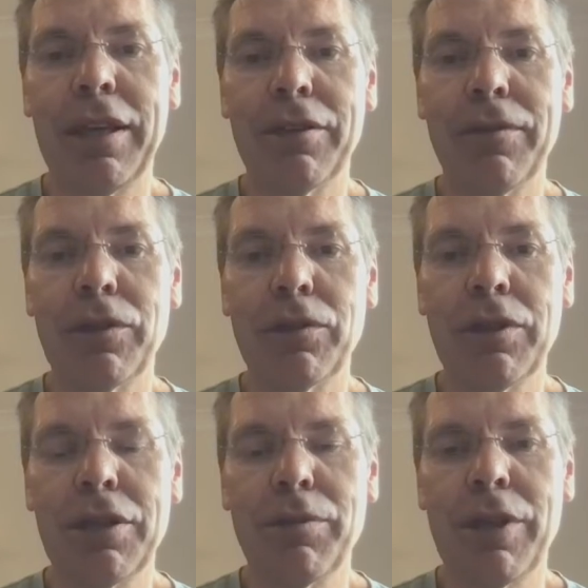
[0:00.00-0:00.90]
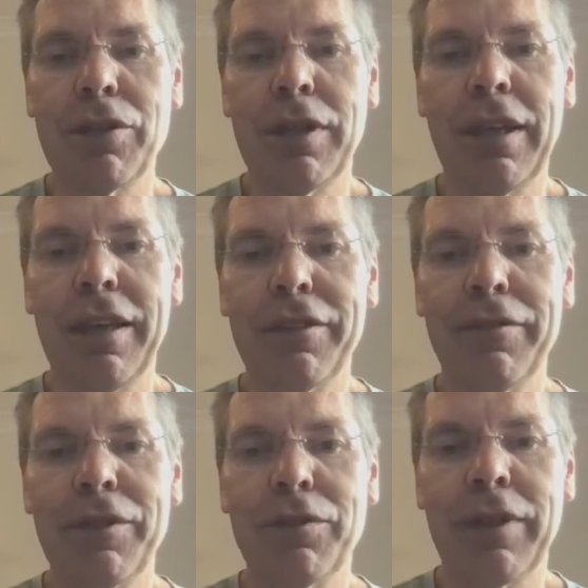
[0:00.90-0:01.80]
individual situation, the
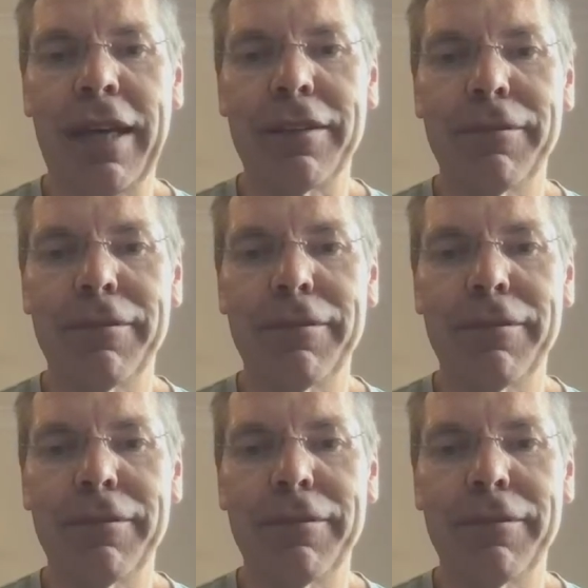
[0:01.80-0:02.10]
individual cat.